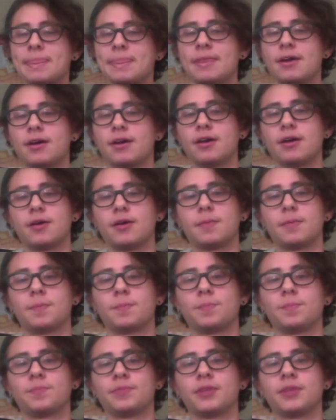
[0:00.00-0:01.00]

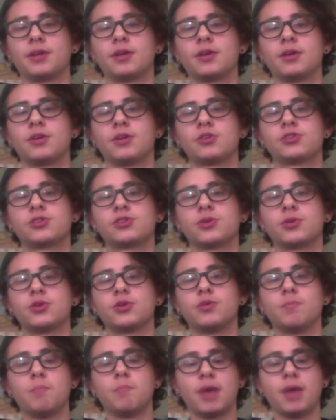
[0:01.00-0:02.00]
Um, so
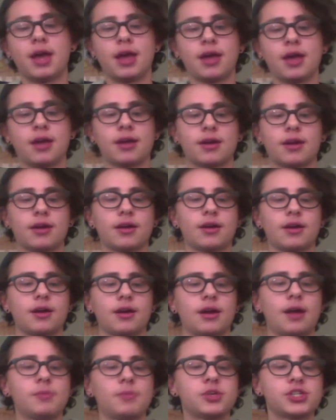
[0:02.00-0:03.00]

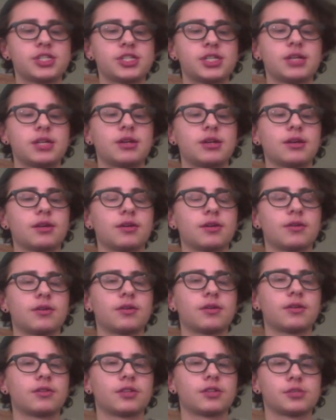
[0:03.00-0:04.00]
I'm just seeing
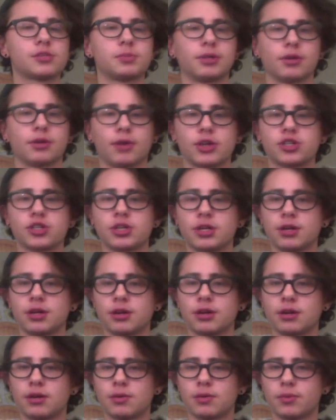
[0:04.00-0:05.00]
this progression
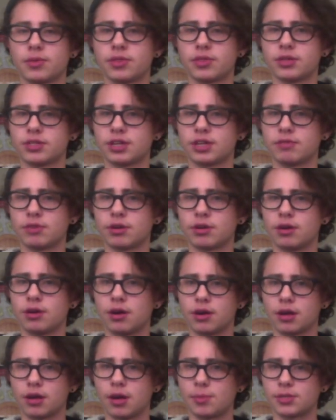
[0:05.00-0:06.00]
here with the devil
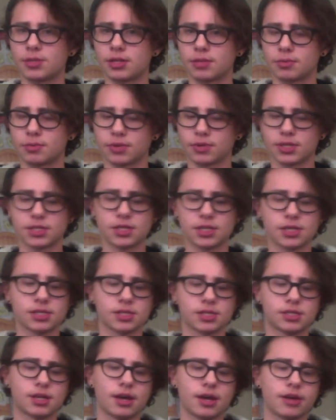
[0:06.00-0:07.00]
card up to the
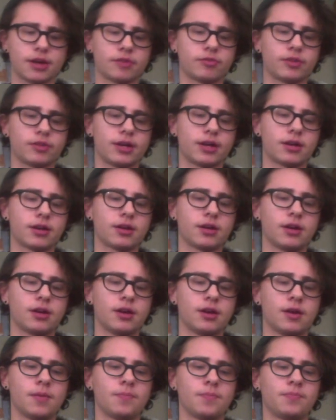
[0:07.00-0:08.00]
priestess. It's kind of like
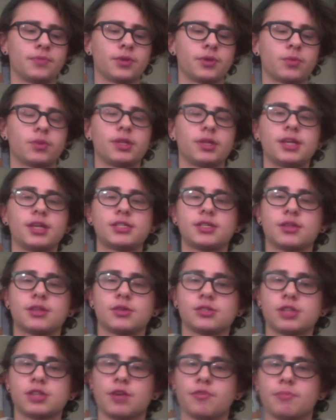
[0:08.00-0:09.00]
releasing
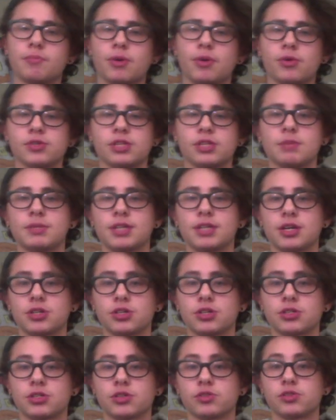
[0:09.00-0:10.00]
those self-imposed
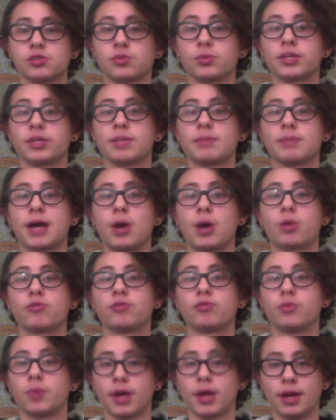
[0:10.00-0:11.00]
limitations is a really
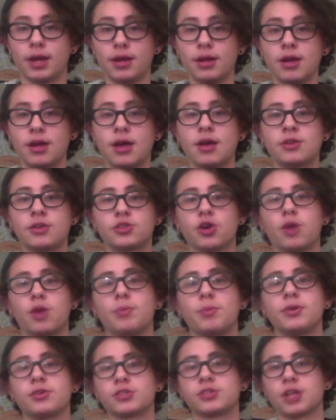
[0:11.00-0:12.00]
powerful way to
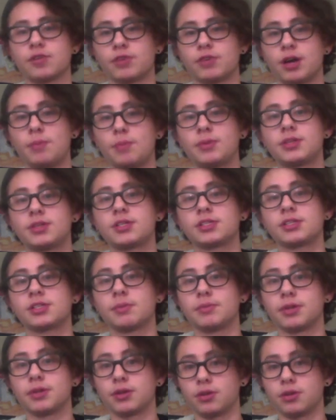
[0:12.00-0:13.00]
open yourself up to
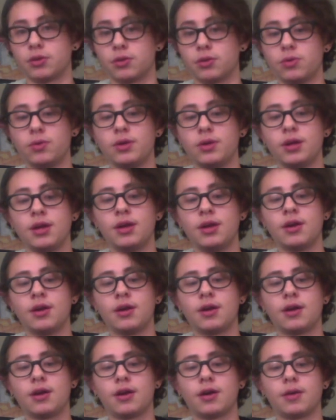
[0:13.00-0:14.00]
something new
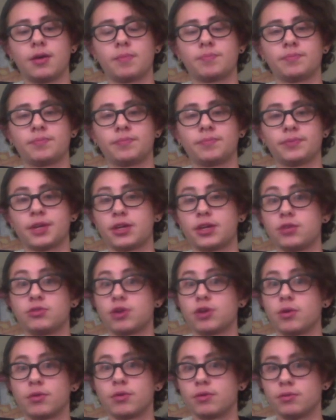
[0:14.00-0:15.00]
that you
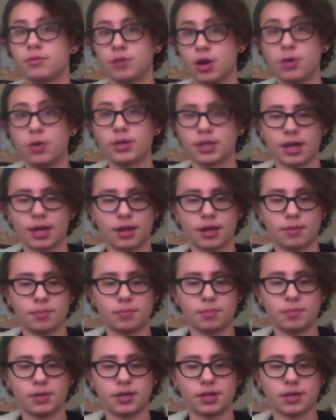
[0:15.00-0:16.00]
don't know yet.
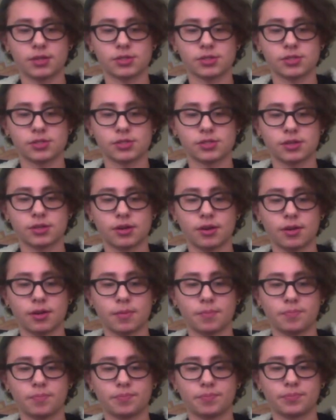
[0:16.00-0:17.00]
Because
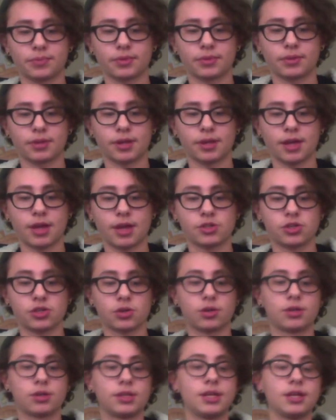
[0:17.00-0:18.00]
as
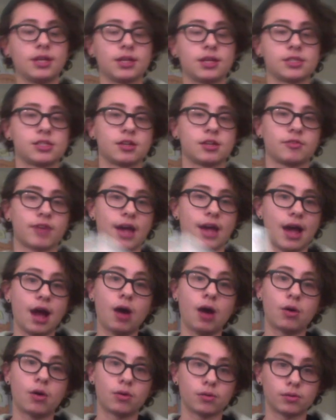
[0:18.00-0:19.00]
you're cleaning stuff
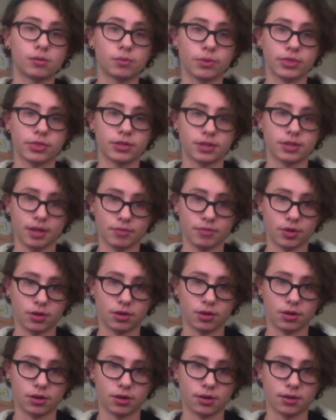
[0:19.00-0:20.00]
out with the devil
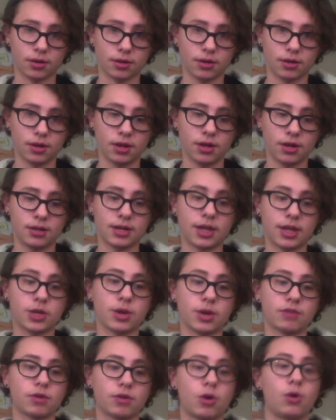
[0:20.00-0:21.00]
card, now you
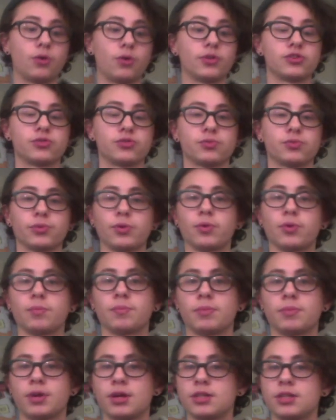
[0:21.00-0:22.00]
have all this room
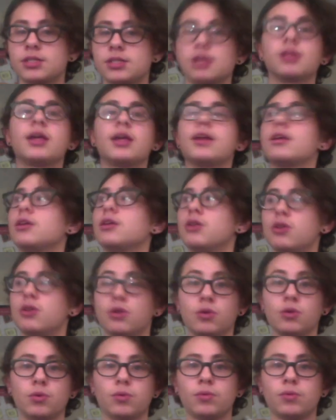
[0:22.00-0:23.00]
to let in
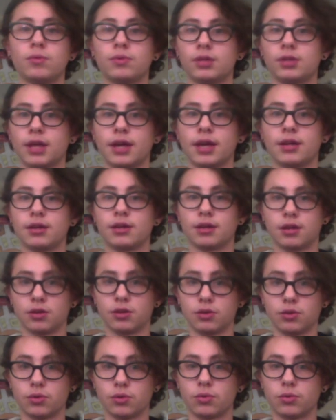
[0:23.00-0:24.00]
new light and
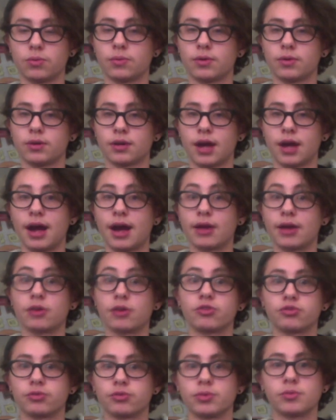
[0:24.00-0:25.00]
new higher
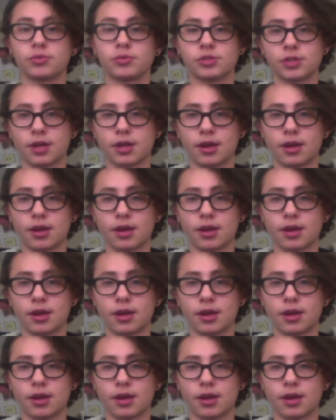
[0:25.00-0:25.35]
truths.